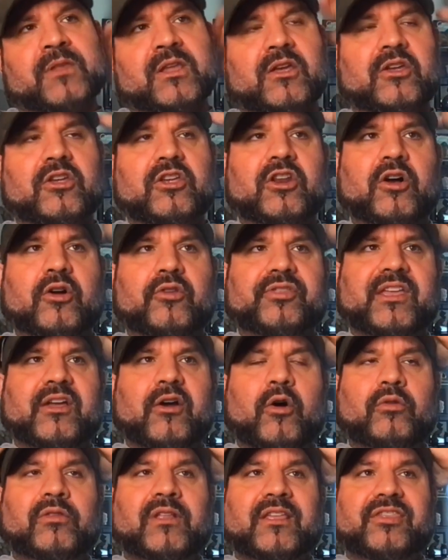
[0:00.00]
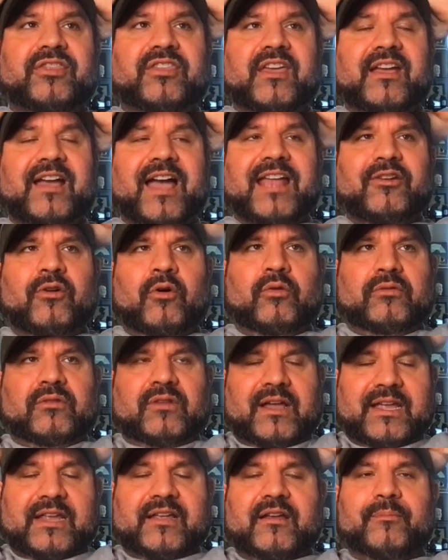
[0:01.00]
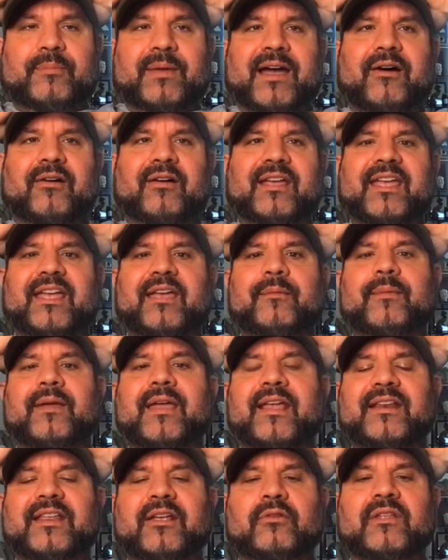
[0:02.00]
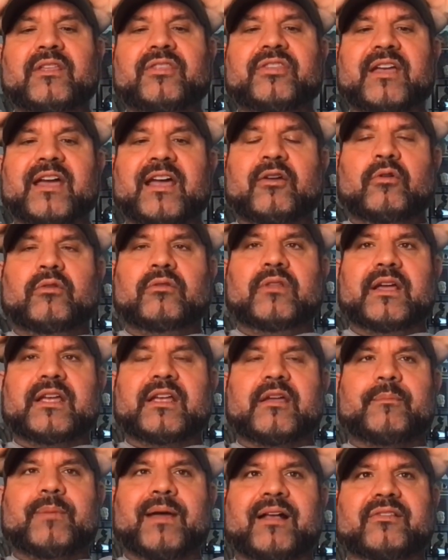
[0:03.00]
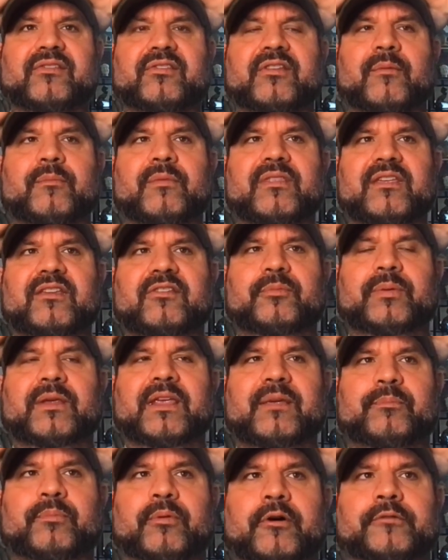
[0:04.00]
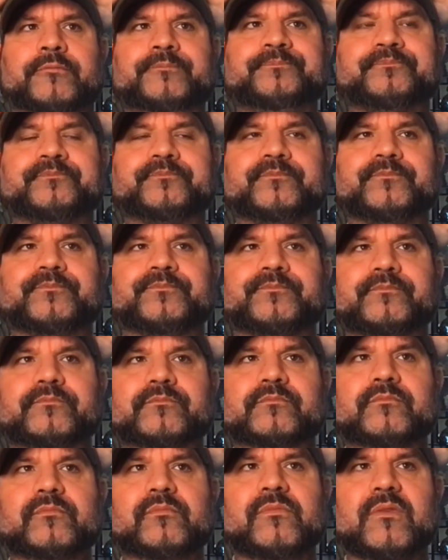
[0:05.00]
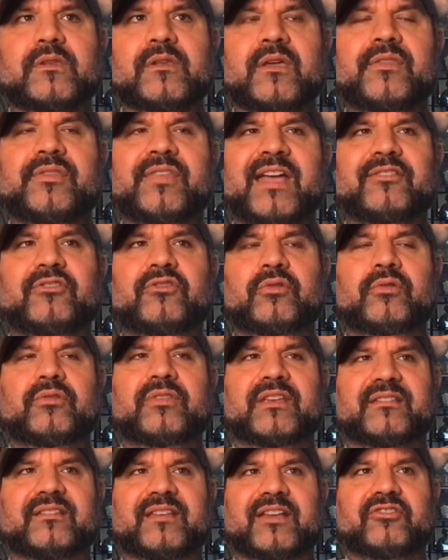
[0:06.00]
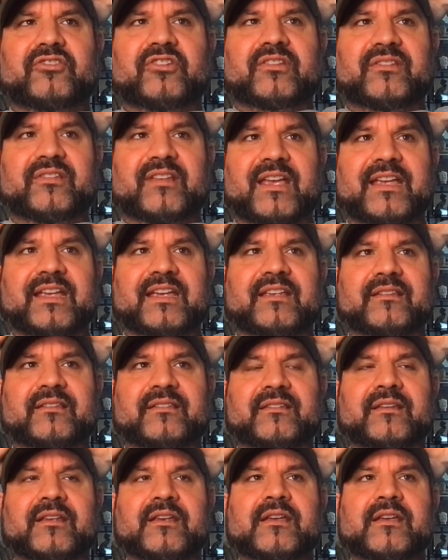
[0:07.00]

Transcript: You know, the only thing I don't like about him, and the only thing I don't like about some of these people that do this, I should say, is,